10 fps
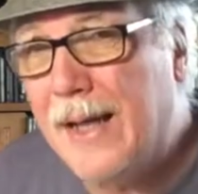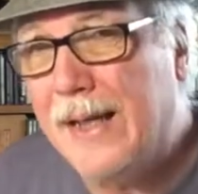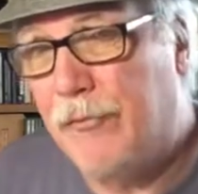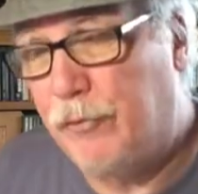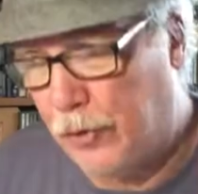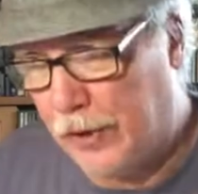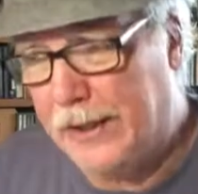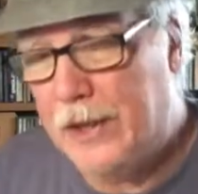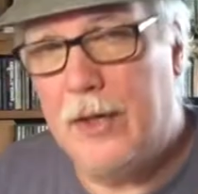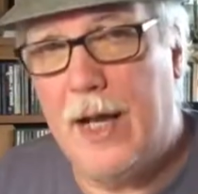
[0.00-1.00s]
If you're
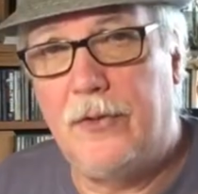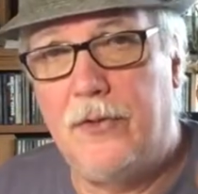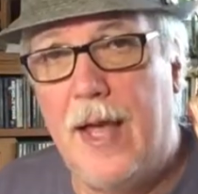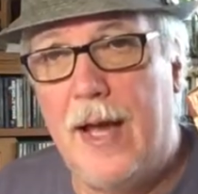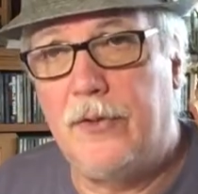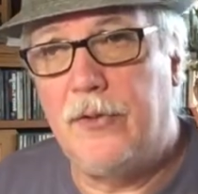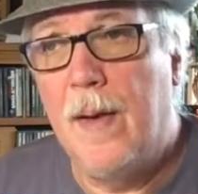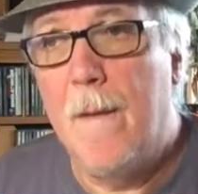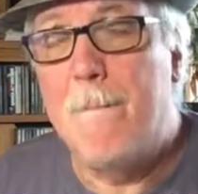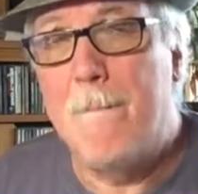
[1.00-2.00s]
in the United States,
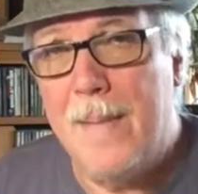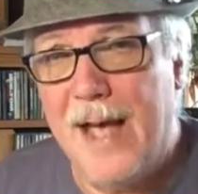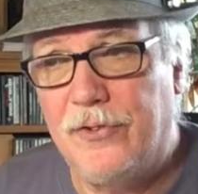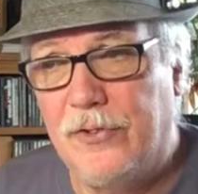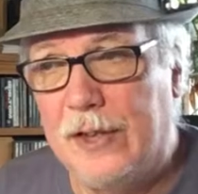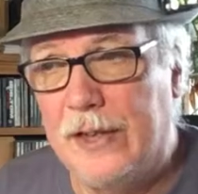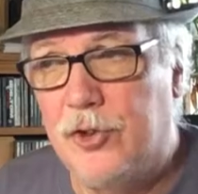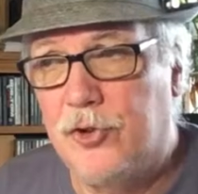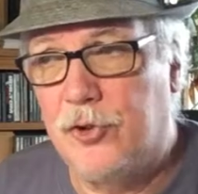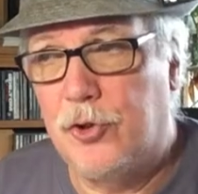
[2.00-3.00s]

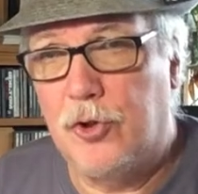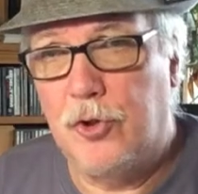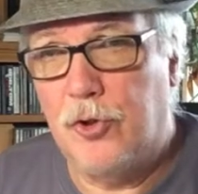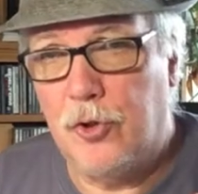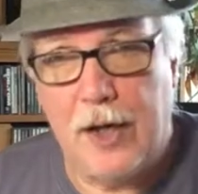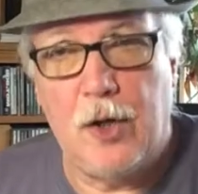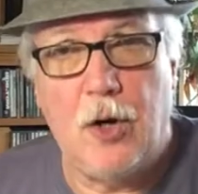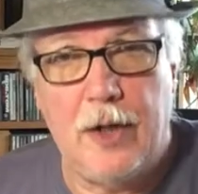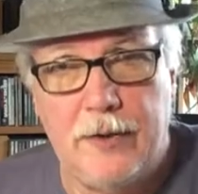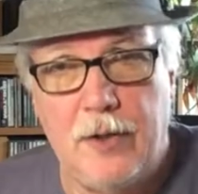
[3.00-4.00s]
message
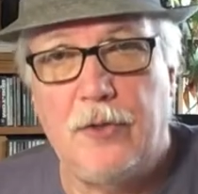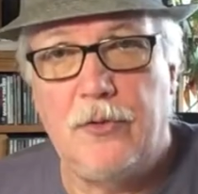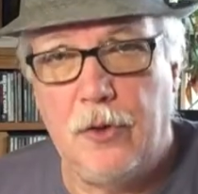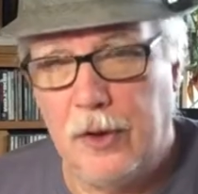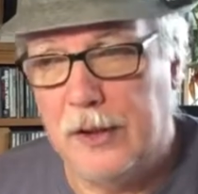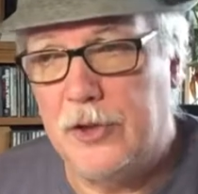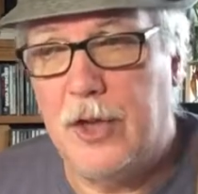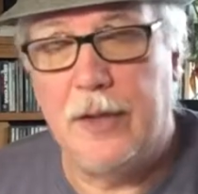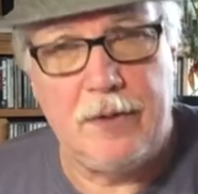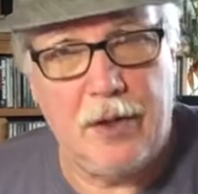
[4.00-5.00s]
Gregor at Dust or
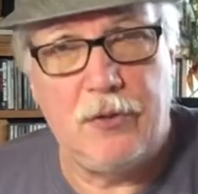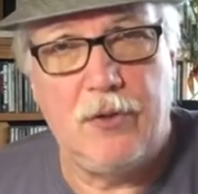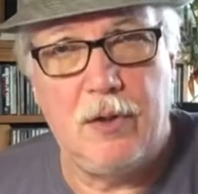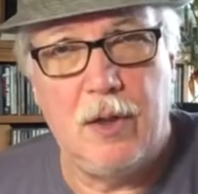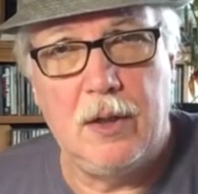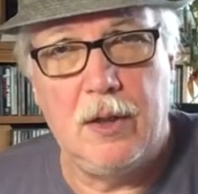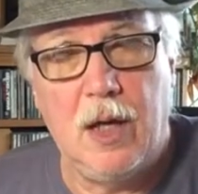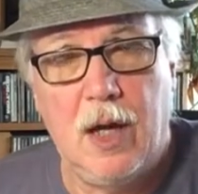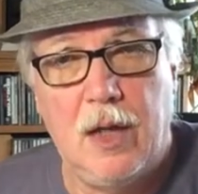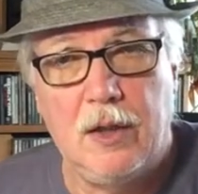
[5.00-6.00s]
Alicia at Dust
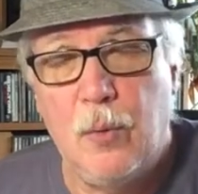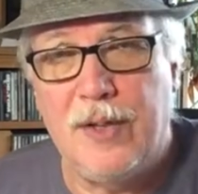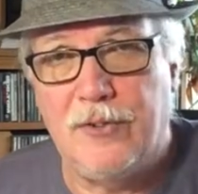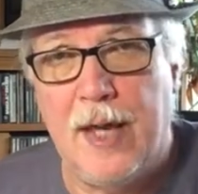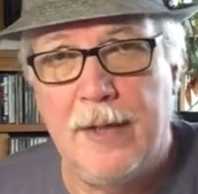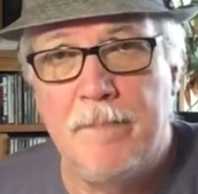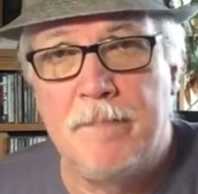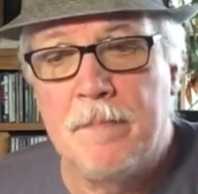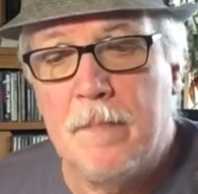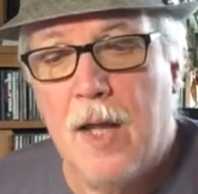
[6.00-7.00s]
USA.
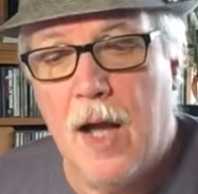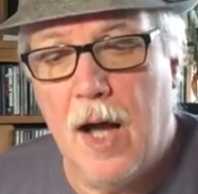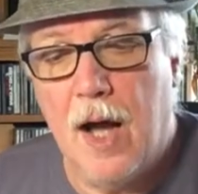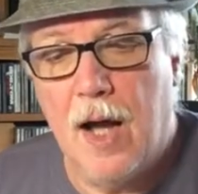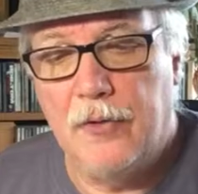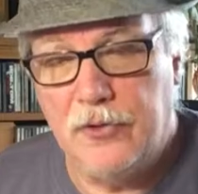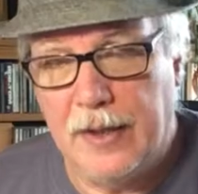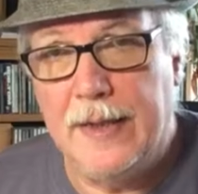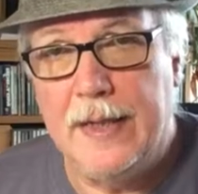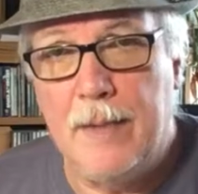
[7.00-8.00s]

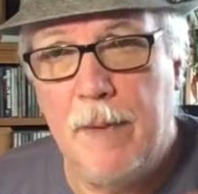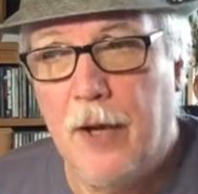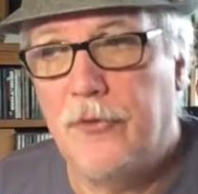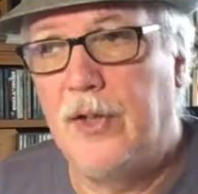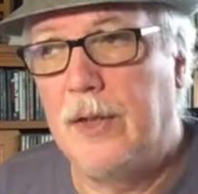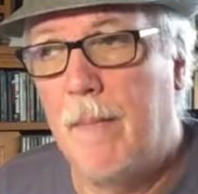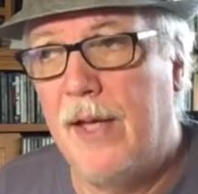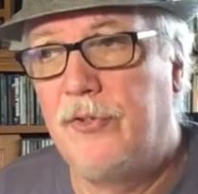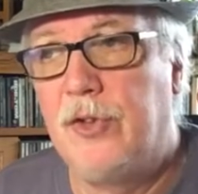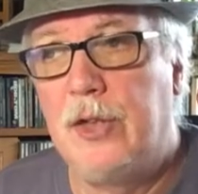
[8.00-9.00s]
Send an email, send a
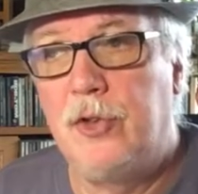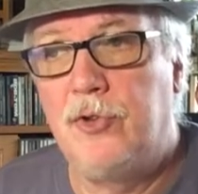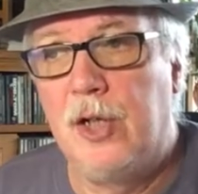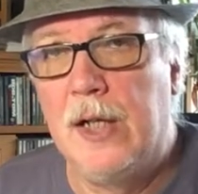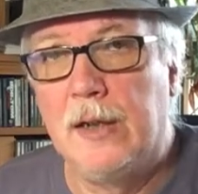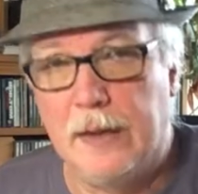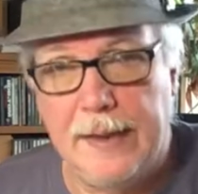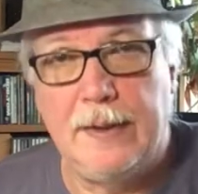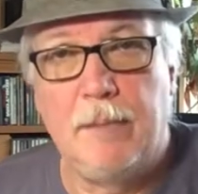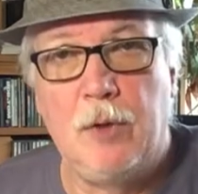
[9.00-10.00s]
message,
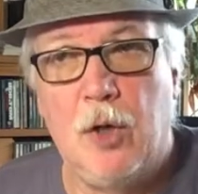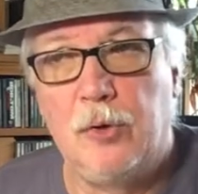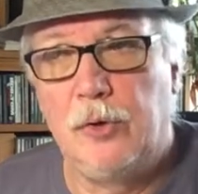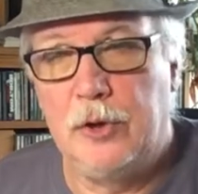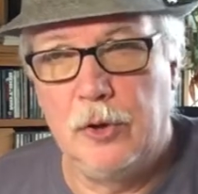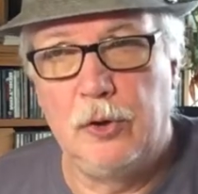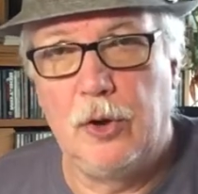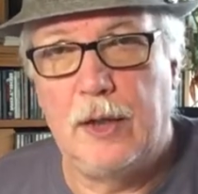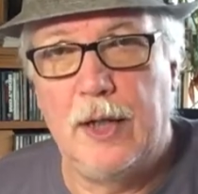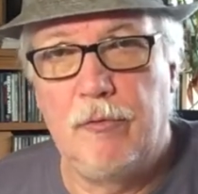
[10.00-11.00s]
let them know you're
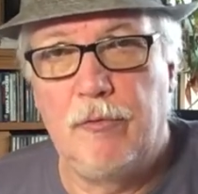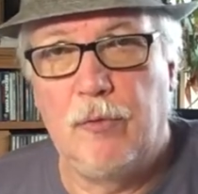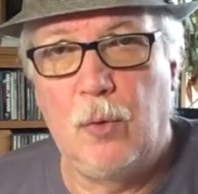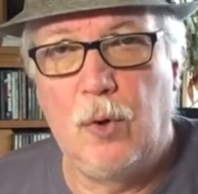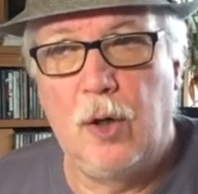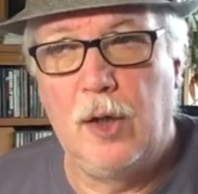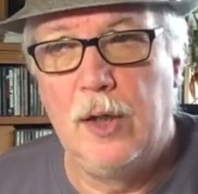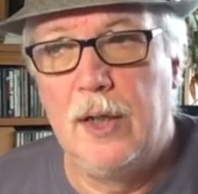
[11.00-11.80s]
looking for